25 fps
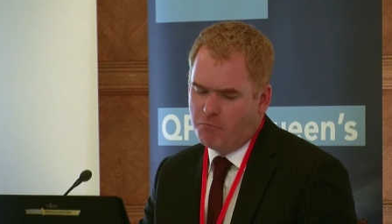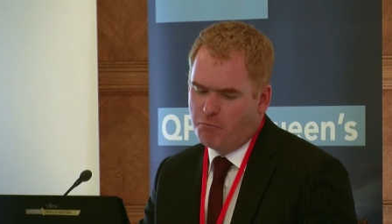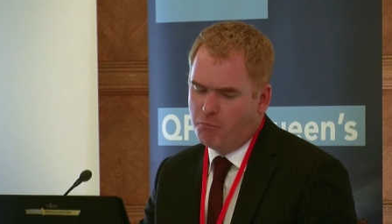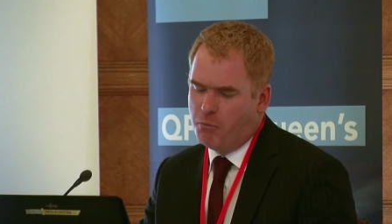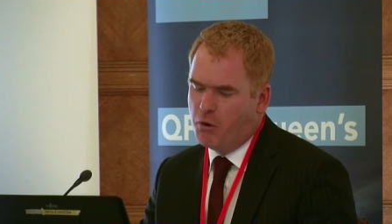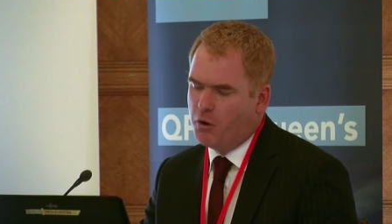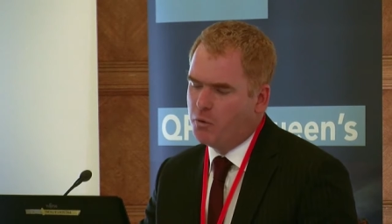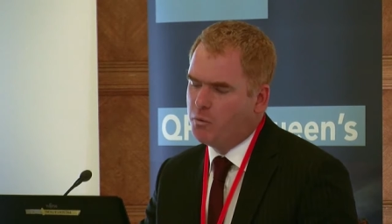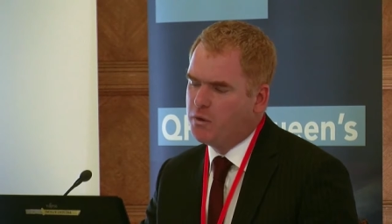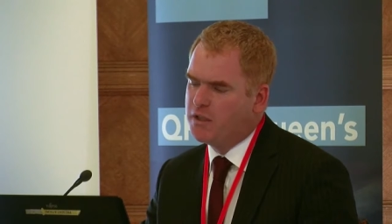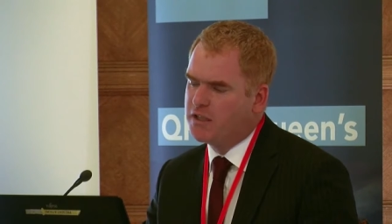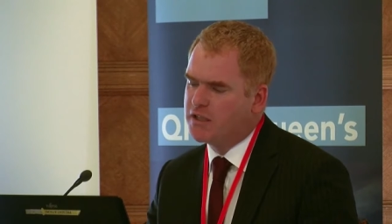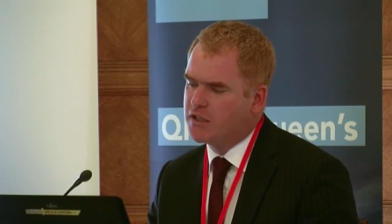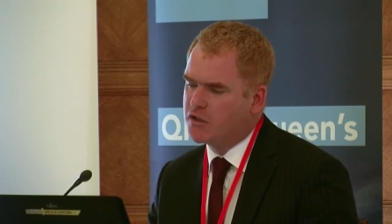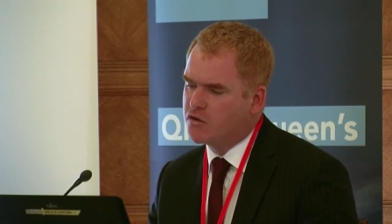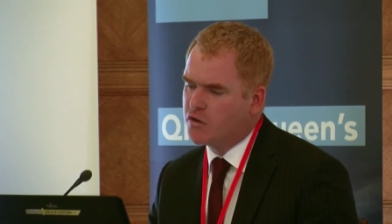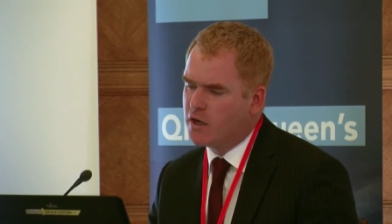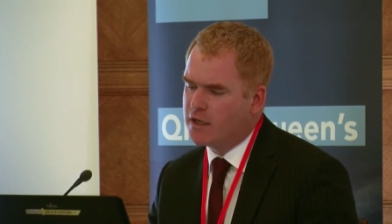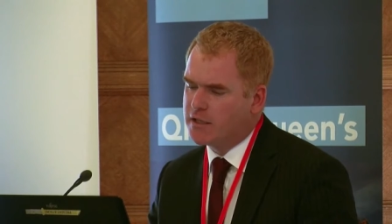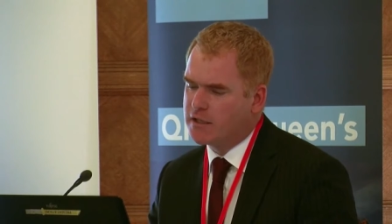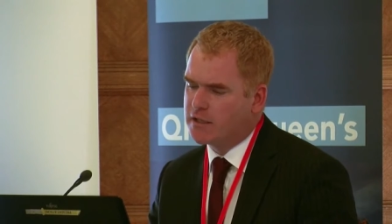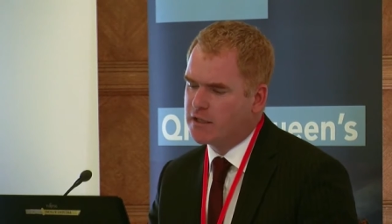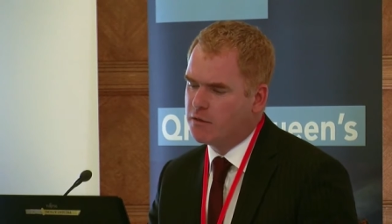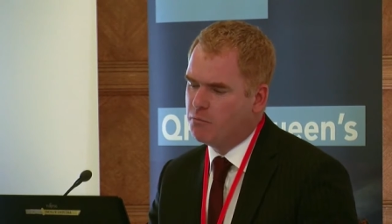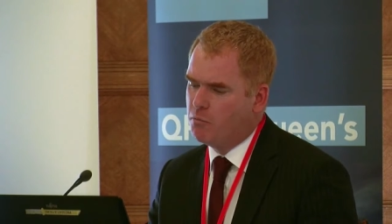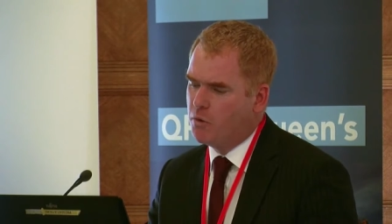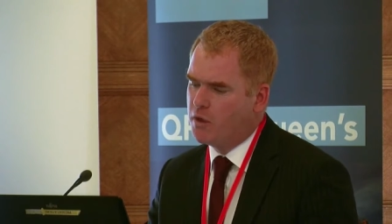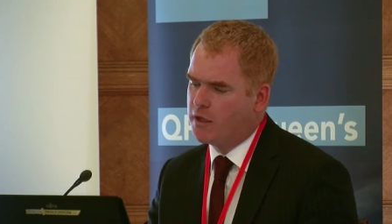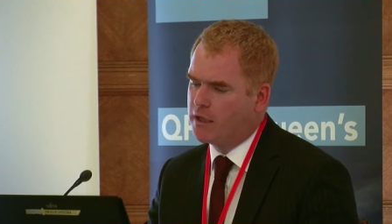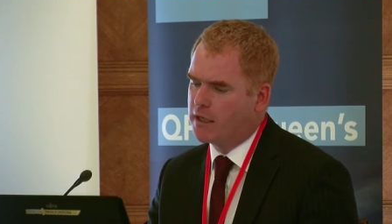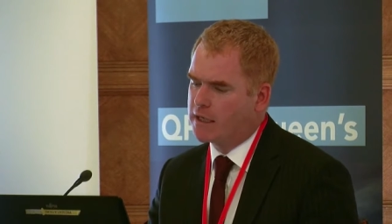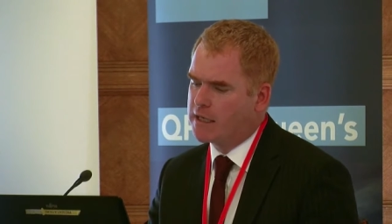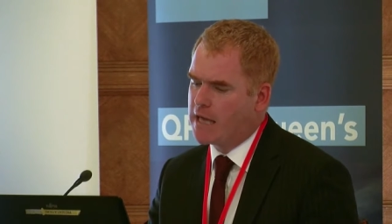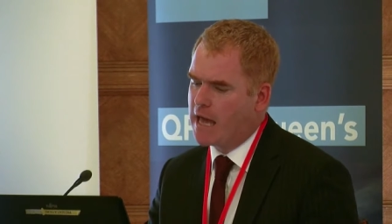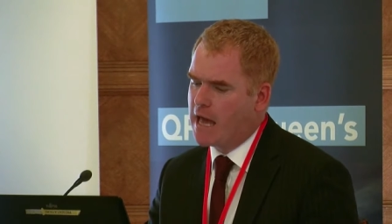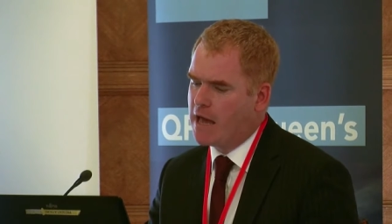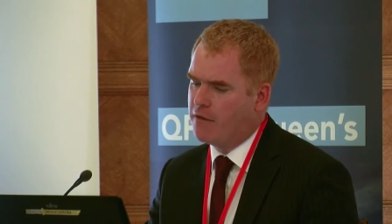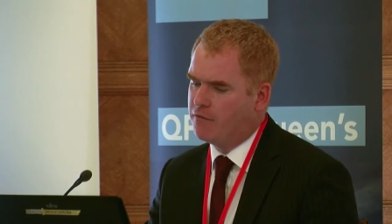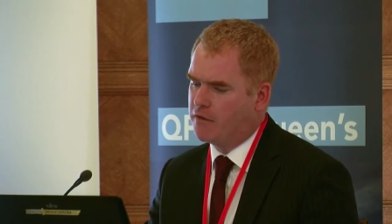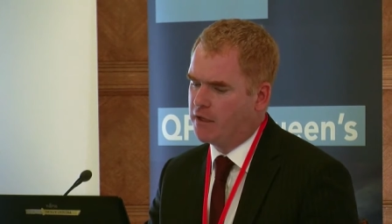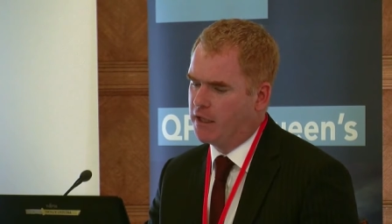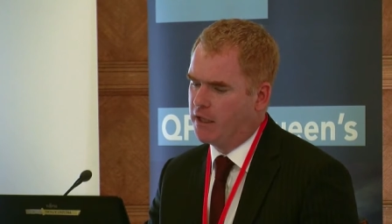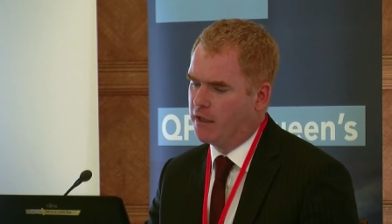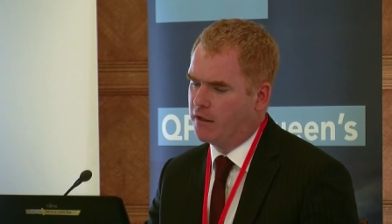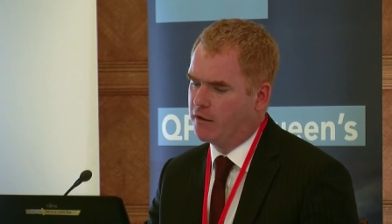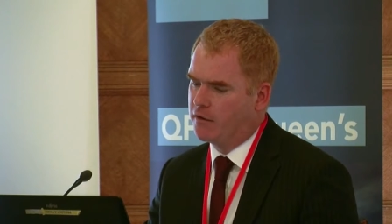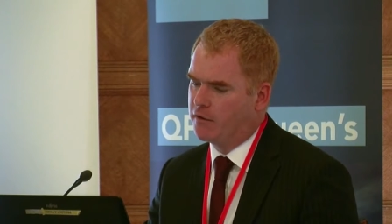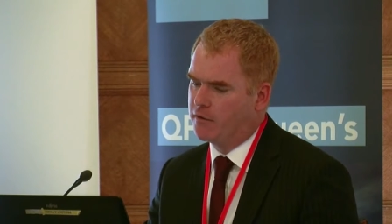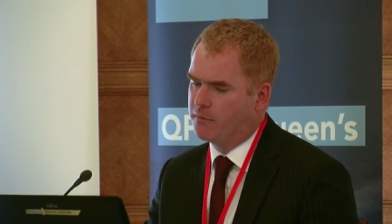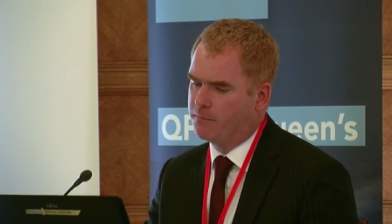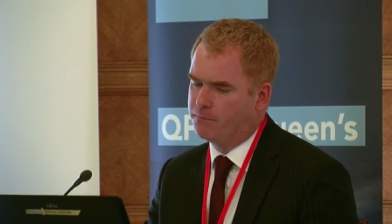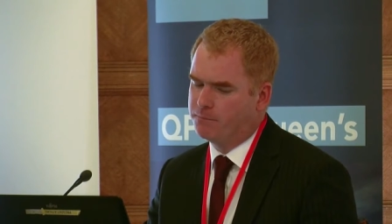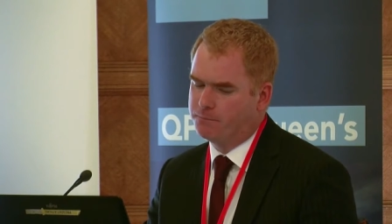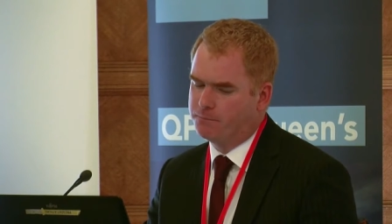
But we stressed them with a caveat.